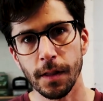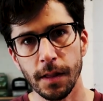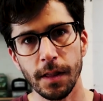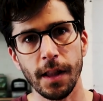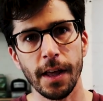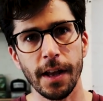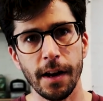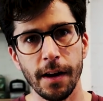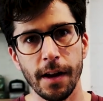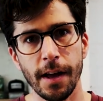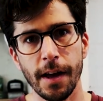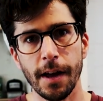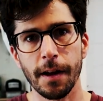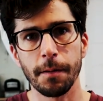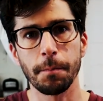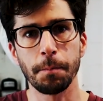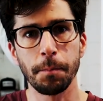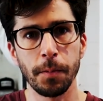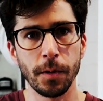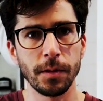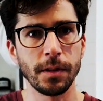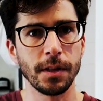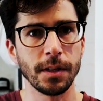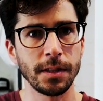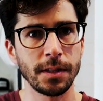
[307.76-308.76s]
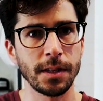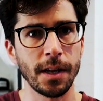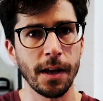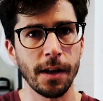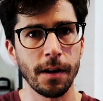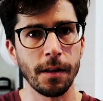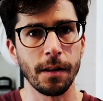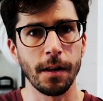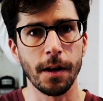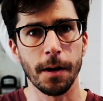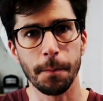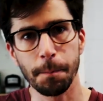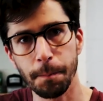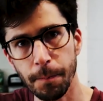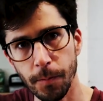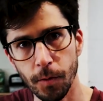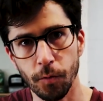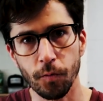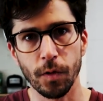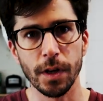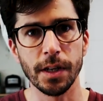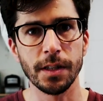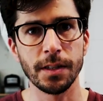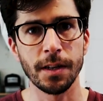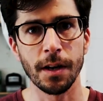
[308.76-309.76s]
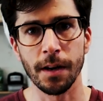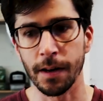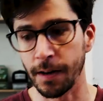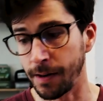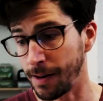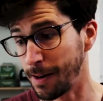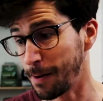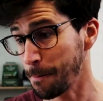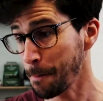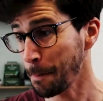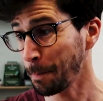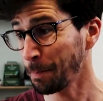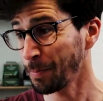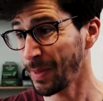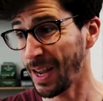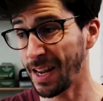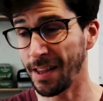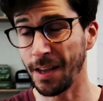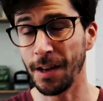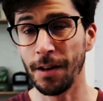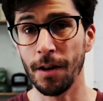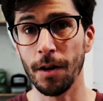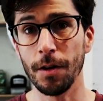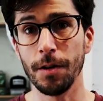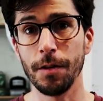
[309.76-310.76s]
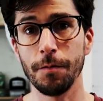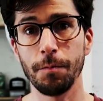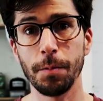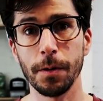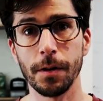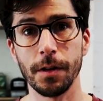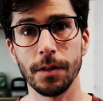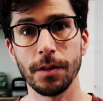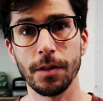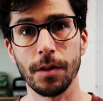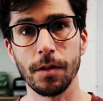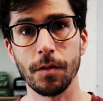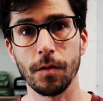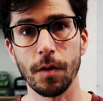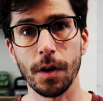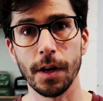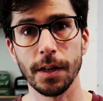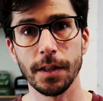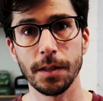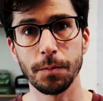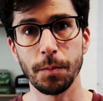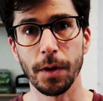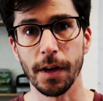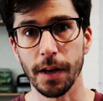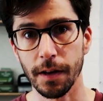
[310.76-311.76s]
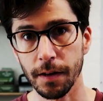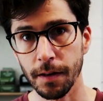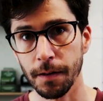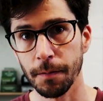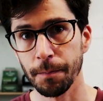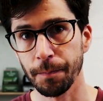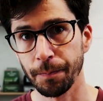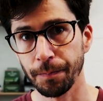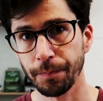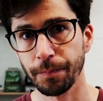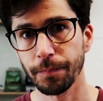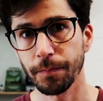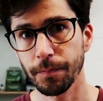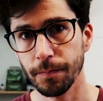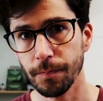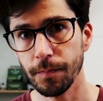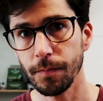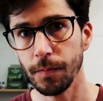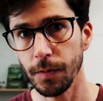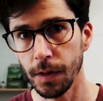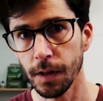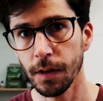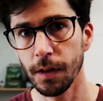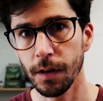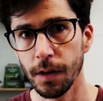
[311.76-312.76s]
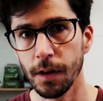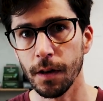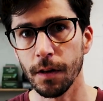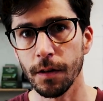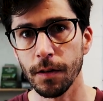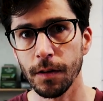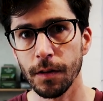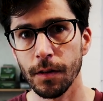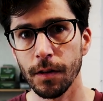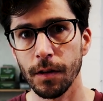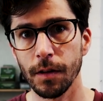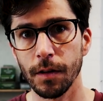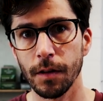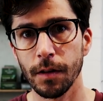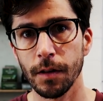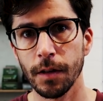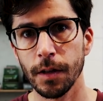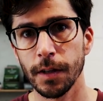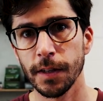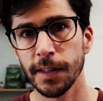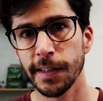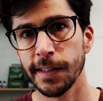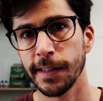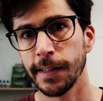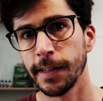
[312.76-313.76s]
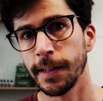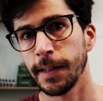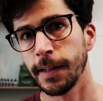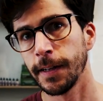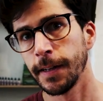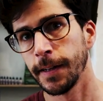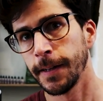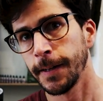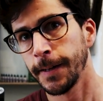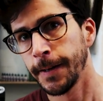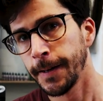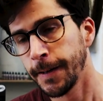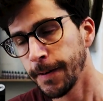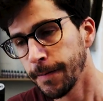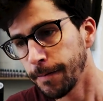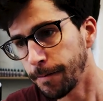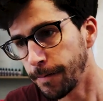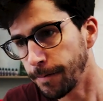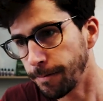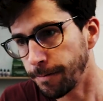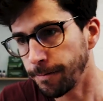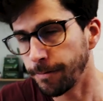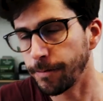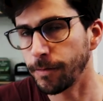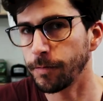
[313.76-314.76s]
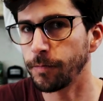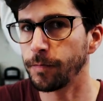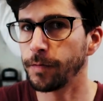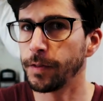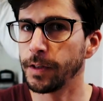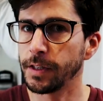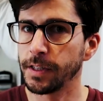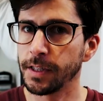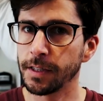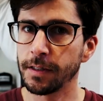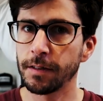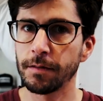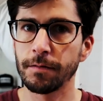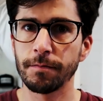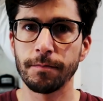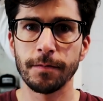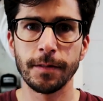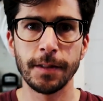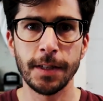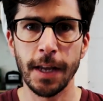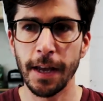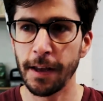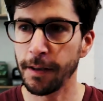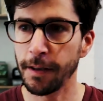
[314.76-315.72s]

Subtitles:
let it out, put the saddle up, retighten it, and you know you've put it to the right spec. Yeah, whereas if you take a standard Allen key,